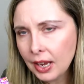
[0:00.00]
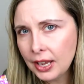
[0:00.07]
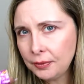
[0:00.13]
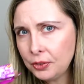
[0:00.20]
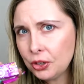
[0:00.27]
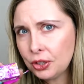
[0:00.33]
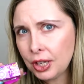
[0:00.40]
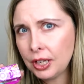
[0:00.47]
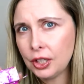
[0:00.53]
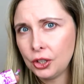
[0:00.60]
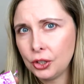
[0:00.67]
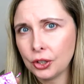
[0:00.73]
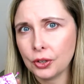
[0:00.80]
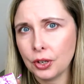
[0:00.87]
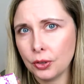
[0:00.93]
if you see it
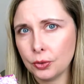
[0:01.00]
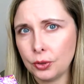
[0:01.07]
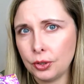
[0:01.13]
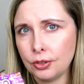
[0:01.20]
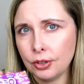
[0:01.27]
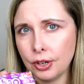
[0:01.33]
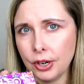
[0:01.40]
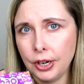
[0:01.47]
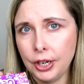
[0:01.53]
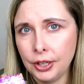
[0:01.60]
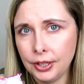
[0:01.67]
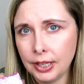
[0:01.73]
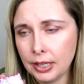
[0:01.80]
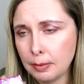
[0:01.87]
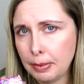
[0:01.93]
in your grocery store,
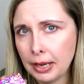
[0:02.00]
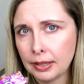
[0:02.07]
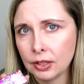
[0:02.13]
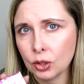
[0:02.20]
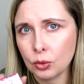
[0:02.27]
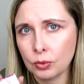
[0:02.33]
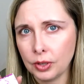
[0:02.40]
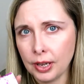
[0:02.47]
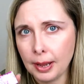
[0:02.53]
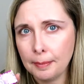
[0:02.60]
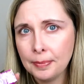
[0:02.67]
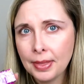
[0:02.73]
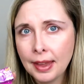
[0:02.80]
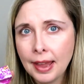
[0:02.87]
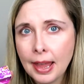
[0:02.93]
you need to pick this one
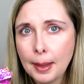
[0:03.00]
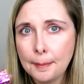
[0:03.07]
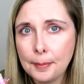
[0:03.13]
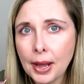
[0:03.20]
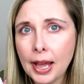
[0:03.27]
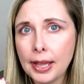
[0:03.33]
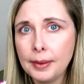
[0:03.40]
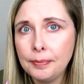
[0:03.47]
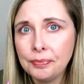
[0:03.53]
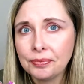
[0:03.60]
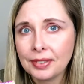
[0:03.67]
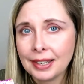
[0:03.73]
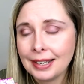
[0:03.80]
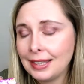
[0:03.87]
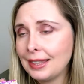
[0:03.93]
up. But
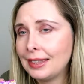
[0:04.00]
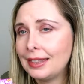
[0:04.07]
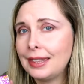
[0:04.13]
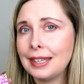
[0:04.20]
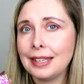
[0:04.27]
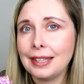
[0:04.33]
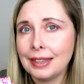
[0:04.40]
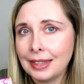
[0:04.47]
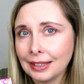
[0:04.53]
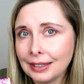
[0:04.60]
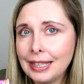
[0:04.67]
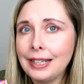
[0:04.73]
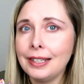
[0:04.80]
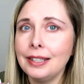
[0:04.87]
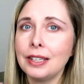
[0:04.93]
the
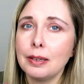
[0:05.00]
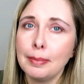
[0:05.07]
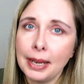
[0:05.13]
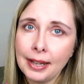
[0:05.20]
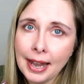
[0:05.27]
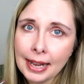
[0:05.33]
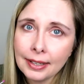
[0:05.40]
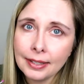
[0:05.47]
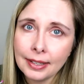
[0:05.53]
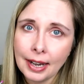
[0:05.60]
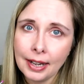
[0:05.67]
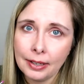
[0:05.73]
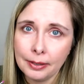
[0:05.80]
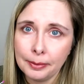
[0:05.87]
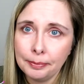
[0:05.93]
lead into my next
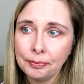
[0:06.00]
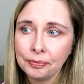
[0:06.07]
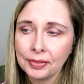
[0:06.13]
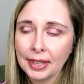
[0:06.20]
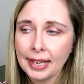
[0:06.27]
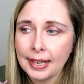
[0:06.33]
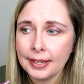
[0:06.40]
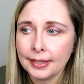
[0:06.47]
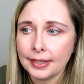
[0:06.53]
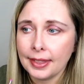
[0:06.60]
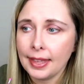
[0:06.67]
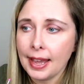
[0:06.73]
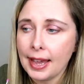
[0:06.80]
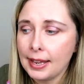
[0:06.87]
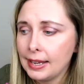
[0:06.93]
item is
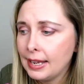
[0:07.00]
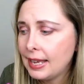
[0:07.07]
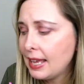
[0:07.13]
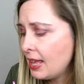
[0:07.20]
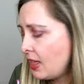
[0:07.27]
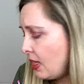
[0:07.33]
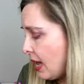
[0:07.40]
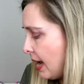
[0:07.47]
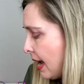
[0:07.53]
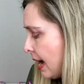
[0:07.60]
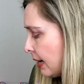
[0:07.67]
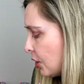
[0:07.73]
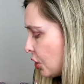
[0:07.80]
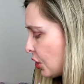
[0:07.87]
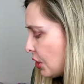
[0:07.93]
that they
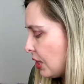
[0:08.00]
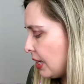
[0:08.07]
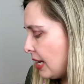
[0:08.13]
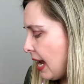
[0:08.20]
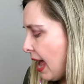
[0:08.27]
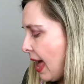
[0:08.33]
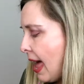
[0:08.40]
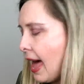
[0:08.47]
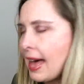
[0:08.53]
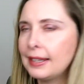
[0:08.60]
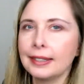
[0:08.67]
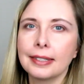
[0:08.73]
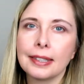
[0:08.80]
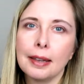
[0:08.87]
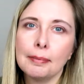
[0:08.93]
actually
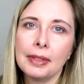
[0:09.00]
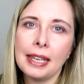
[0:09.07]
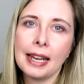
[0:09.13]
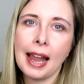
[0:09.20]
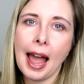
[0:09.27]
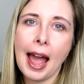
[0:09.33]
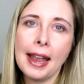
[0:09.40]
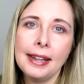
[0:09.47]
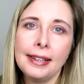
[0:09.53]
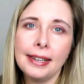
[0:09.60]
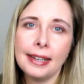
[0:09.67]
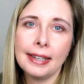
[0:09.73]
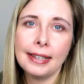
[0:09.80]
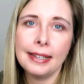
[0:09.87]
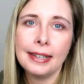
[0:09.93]
had something I
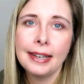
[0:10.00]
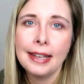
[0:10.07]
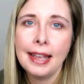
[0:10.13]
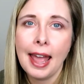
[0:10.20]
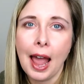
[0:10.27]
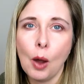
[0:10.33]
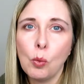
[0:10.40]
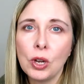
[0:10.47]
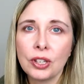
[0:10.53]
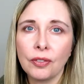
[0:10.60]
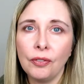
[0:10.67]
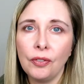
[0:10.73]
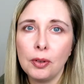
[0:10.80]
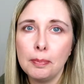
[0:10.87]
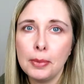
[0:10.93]

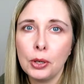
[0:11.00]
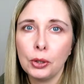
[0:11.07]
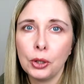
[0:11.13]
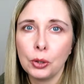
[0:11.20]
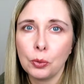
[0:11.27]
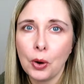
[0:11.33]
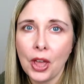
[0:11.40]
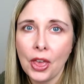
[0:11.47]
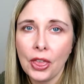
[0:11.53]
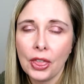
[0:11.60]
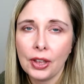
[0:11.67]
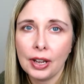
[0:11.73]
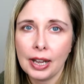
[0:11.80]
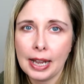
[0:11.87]
wasn't familiar with.